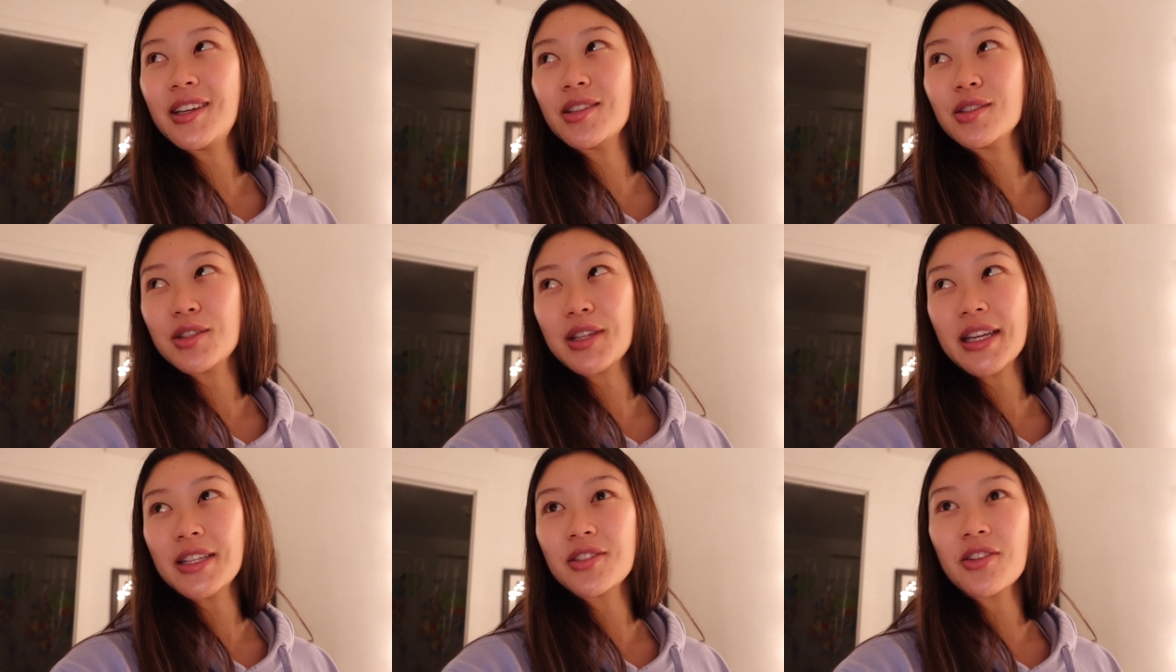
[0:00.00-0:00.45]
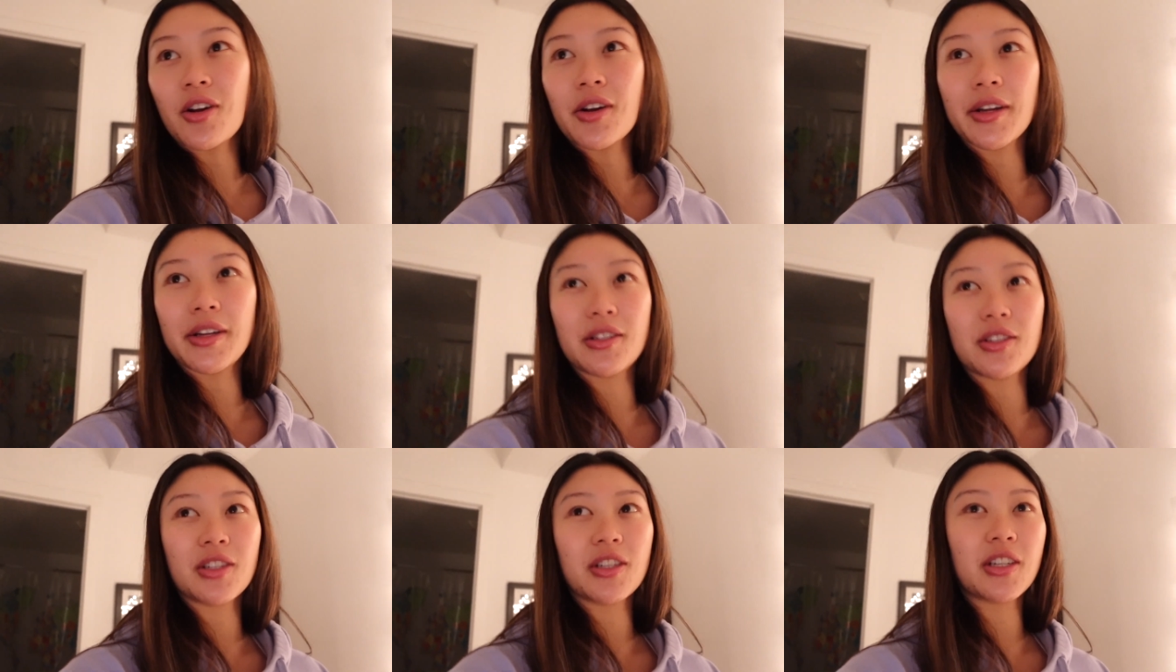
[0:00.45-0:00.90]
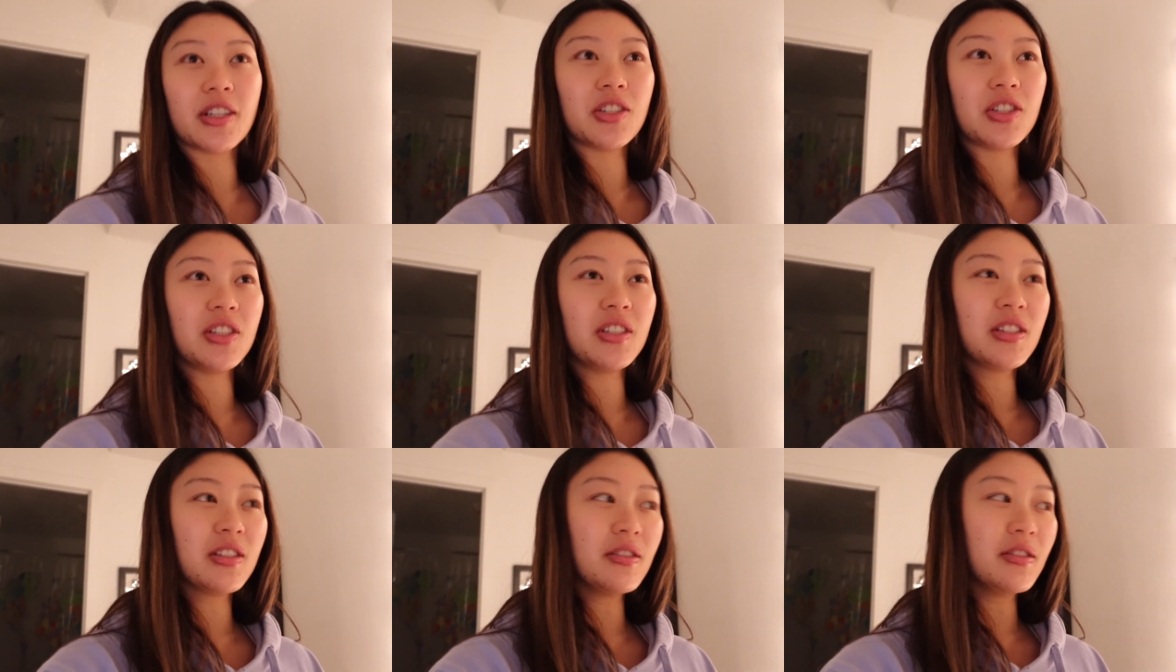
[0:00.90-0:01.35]
It was nice talking to her because
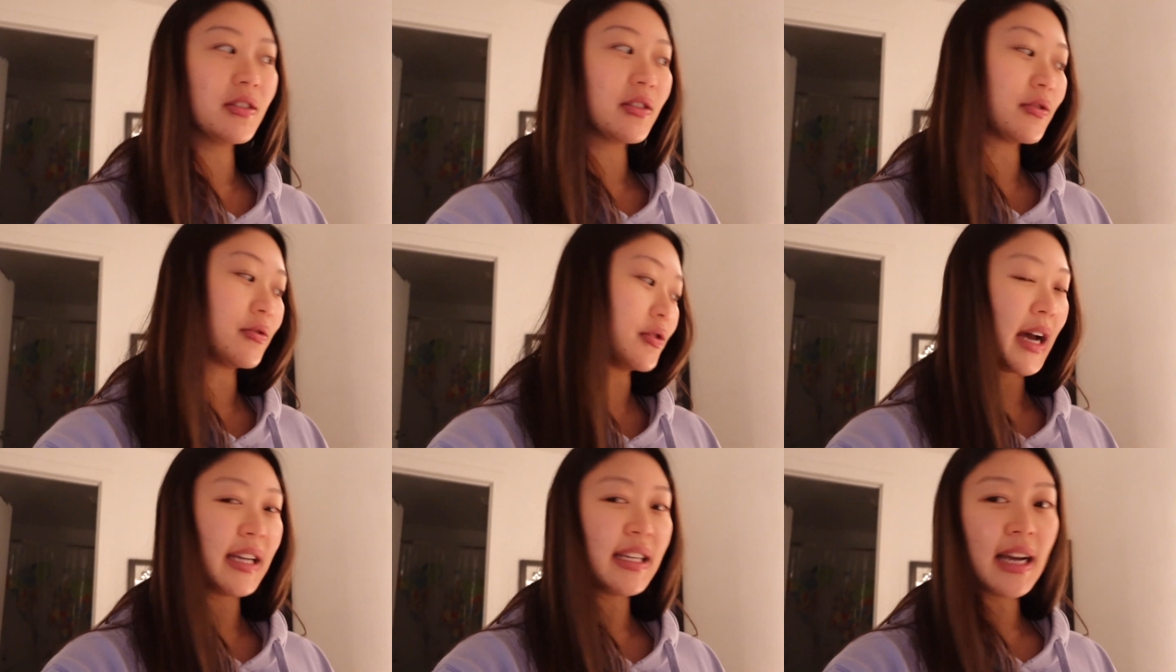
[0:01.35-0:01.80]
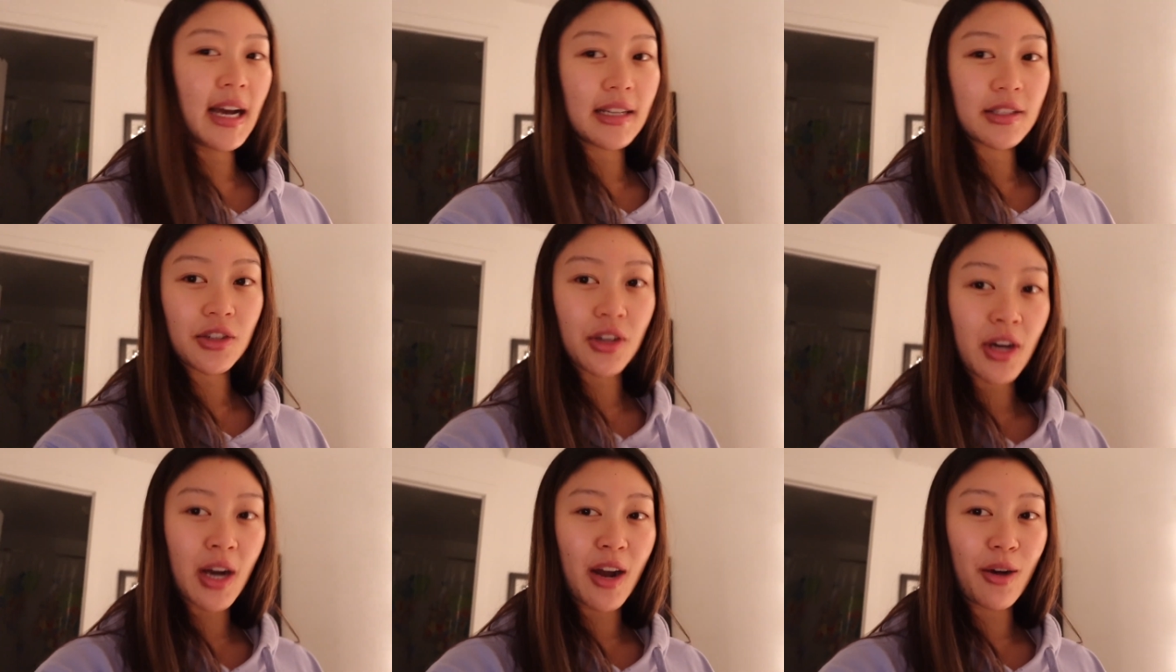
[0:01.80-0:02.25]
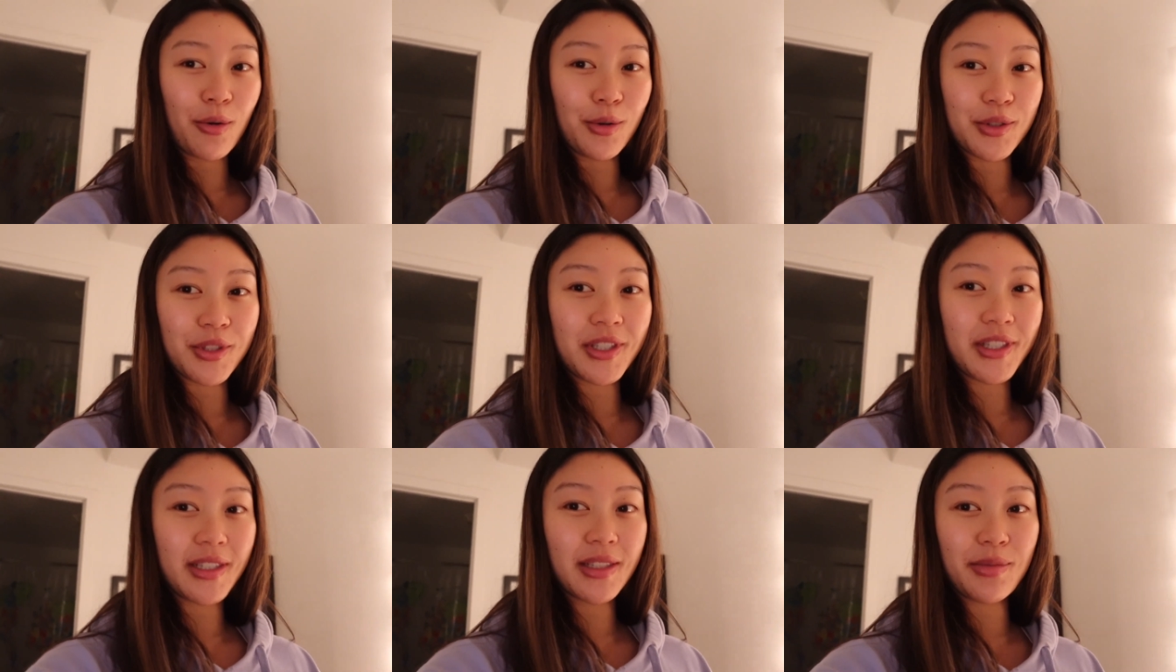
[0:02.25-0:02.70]
she's still in school. I had to ask her how
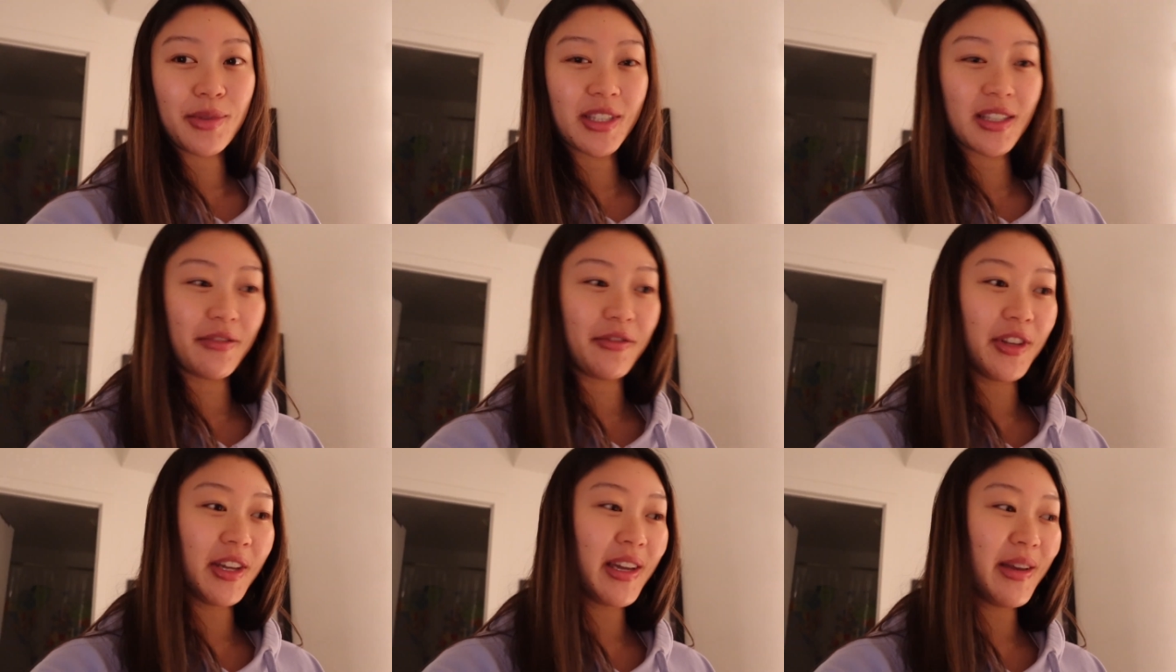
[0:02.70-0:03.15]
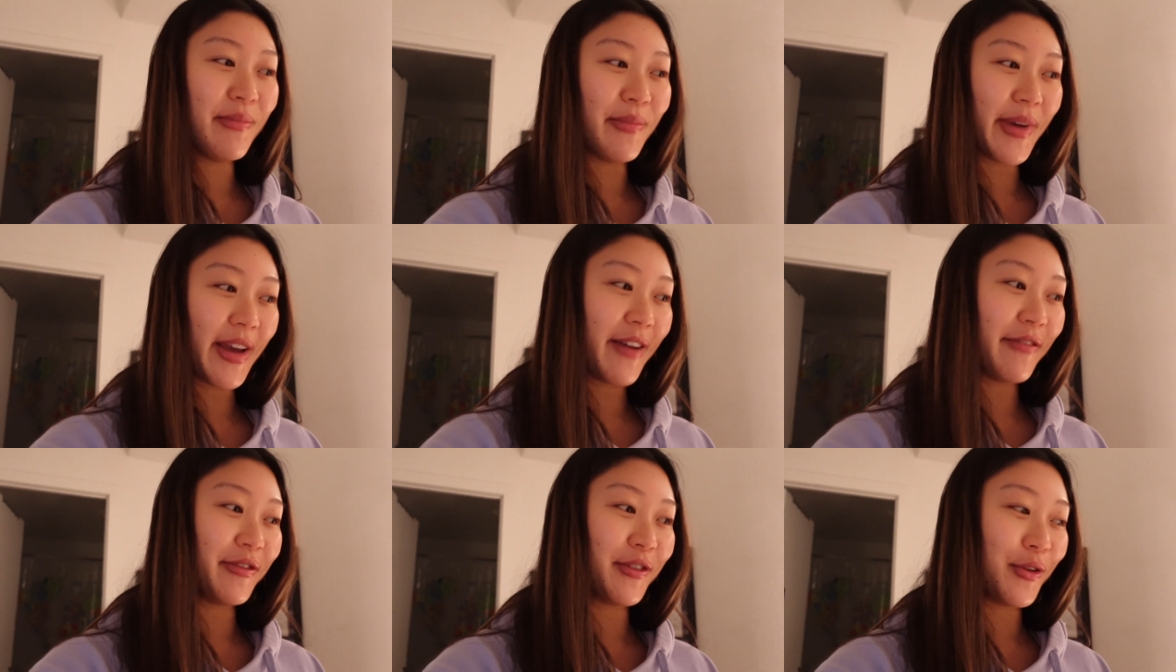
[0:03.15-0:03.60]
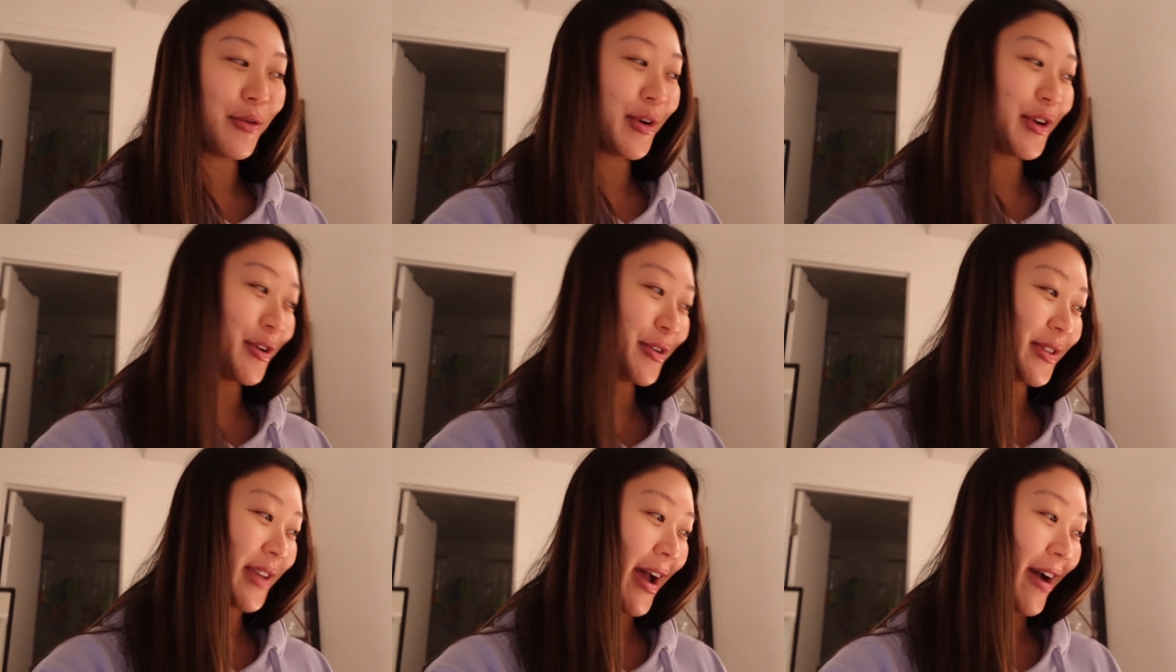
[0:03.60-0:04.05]
old she is because I feel like in Banff no one
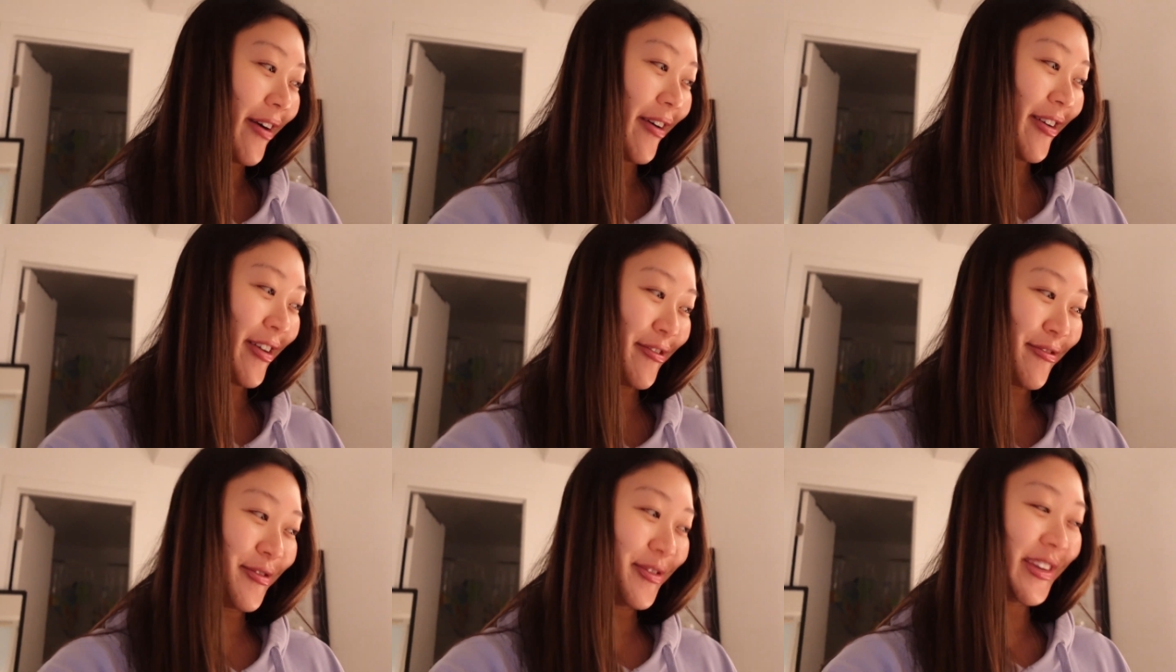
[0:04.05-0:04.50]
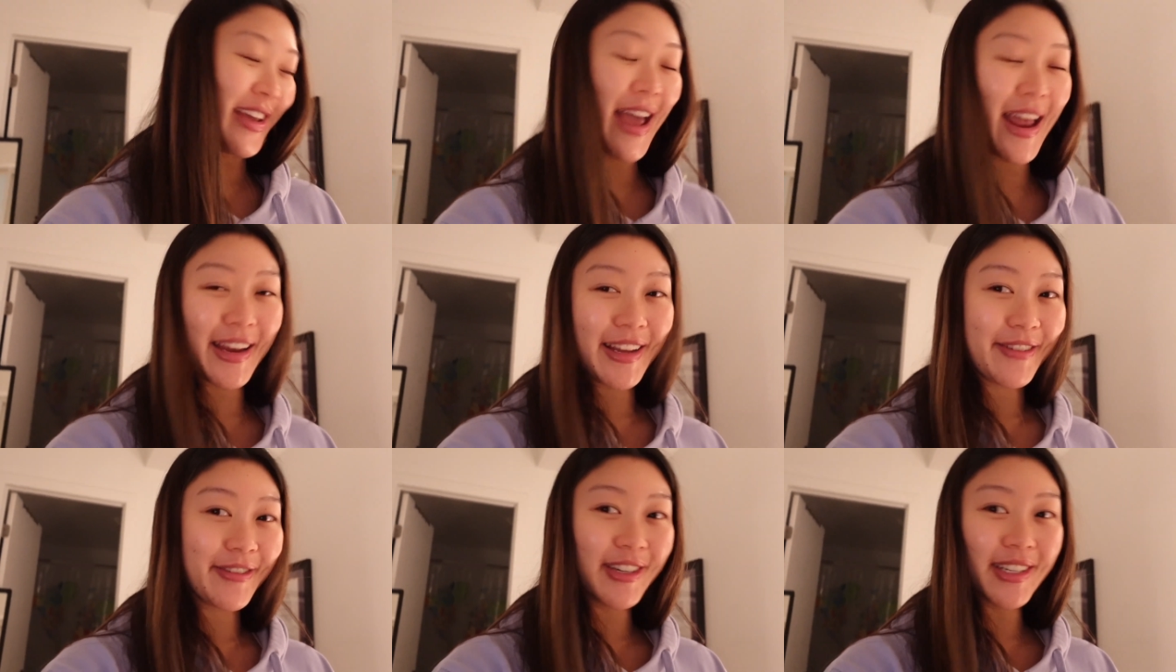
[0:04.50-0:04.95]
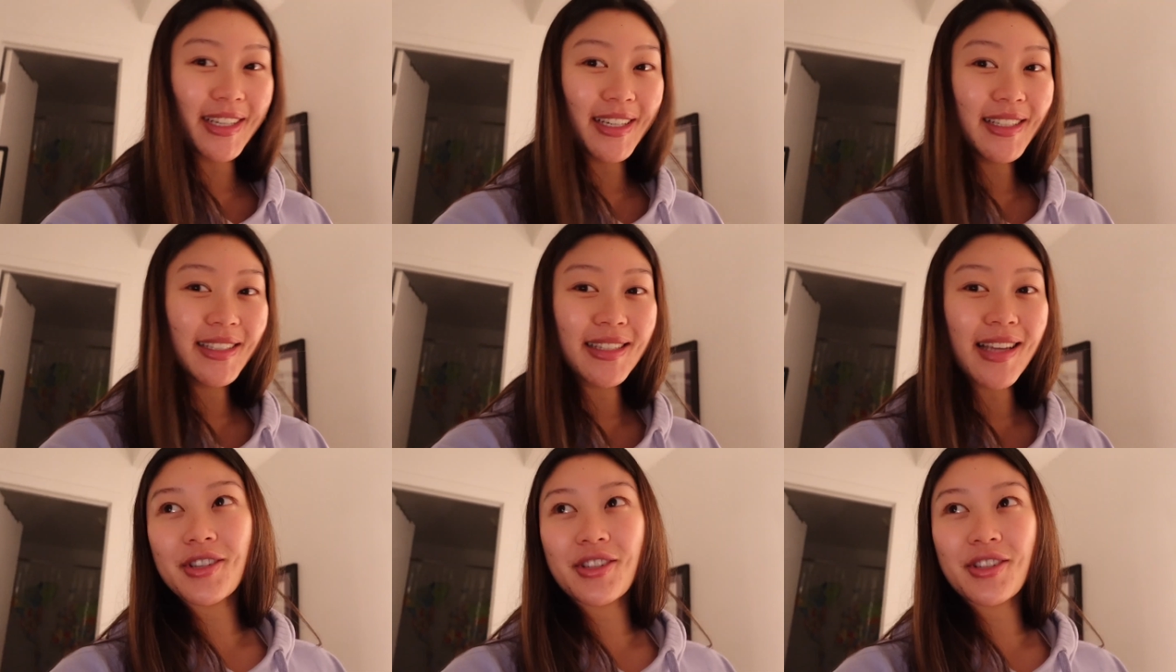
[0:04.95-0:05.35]
knows how old anyone is.